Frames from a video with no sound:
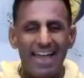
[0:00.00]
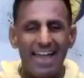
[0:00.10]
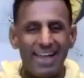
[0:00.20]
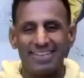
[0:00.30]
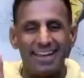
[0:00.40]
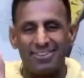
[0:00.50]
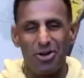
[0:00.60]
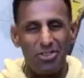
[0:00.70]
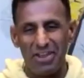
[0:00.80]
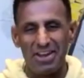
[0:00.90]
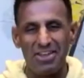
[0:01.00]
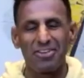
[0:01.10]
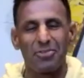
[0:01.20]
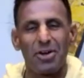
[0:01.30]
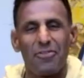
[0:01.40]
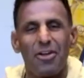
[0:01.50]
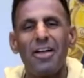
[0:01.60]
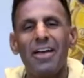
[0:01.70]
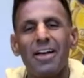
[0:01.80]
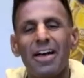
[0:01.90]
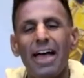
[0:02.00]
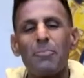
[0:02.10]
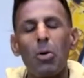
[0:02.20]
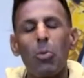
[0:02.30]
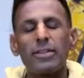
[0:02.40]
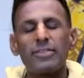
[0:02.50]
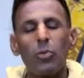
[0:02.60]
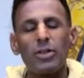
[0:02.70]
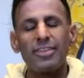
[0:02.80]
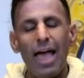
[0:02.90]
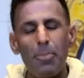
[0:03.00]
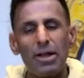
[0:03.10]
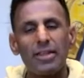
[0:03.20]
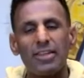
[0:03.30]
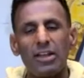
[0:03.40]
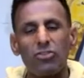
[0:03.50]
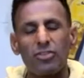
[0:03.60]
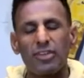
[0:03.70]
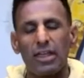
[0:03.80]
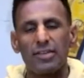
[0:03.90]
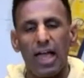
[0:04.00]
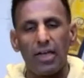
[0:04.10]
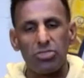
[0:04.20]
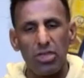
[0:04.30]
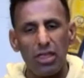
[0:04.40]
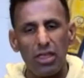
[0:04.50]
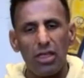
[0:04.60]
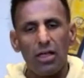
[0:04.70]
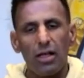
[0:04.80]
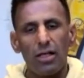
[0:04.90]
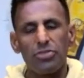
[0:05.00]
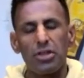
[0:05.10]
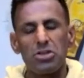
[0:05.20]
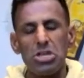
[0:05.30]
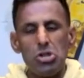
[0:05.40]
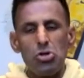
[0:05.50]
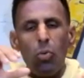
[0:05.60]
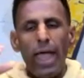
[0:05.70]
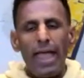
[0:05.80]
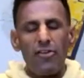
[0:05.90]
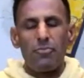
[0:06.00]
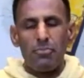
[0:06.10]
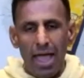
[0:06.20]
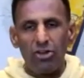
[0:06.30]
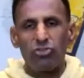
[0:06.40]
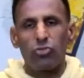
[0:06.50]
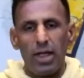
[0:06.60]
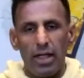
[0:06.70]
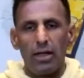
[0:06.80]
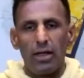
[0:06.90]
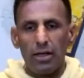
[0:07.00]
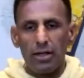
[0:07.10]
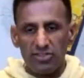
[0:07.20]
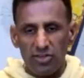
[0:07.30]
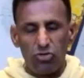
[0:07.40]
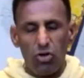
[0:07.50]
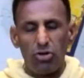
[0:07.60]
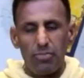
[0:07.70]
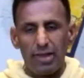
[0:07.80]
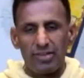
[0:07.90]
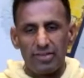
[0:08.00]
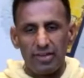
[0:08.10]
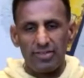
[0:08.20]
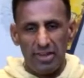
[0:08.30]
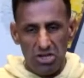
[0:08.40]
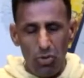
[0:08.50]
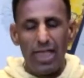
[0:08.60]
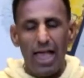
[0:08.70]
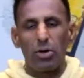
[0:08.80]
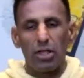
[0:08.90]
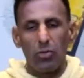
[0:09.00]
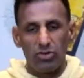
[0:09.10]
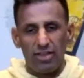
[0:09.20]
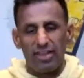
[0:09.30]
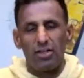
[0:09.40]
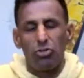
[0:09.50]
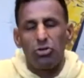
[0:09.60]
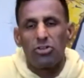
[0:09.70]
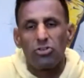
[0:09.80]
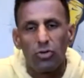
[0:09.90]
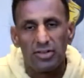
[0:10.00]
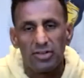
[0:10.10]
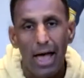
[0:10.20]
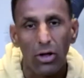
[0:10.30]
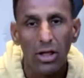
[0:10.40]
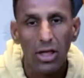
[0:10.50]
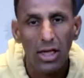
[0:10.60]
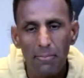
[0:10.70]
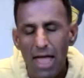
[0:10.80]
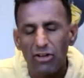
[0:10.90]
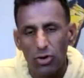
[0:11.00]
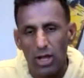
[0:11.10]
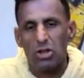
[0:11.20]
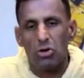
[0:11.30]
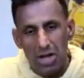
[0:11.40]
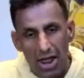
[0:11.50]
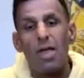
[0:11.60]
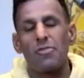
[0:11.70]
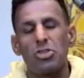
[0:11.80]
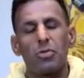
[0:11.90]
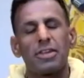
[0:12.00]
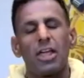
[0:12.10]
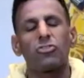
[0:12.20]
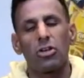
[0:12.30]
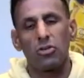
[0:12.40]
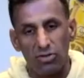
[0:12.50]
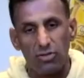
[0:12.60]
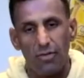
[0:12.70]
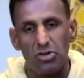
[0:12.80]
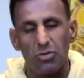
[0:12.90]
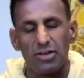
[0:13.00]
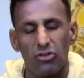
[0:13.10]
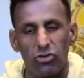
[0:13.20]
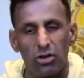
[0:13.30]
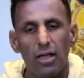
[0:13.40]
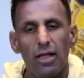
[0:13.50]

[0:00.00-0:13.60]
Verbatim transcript: next through all the videos or whatever. but what's what's happened is interesting. Is I think the new way of measuring subscription businesses the new accounting which as i alluded to is about measuring you know net revenue retention gross revenue retention